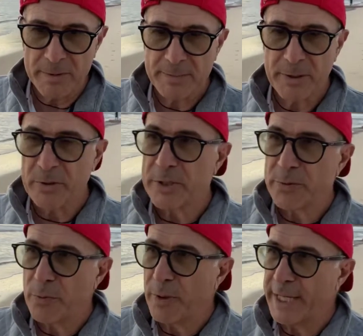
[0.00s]
because
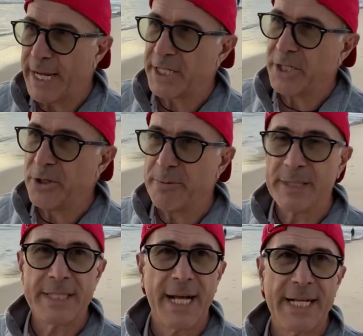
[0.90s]
we as
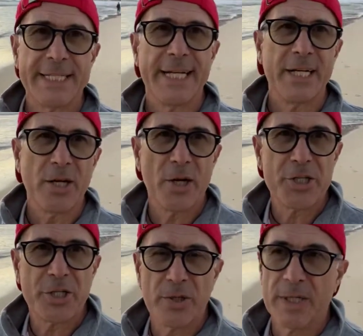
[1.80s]
humans are
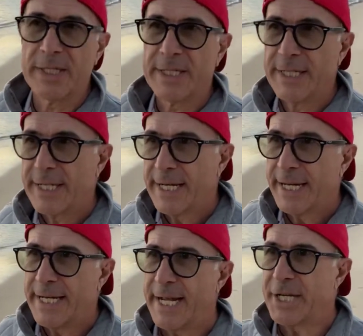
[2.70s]
teleological
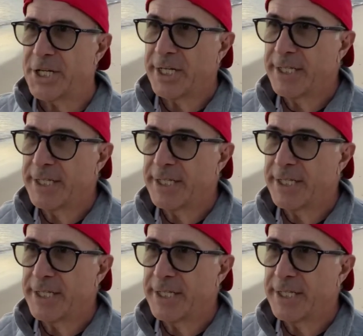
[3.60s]
in nature.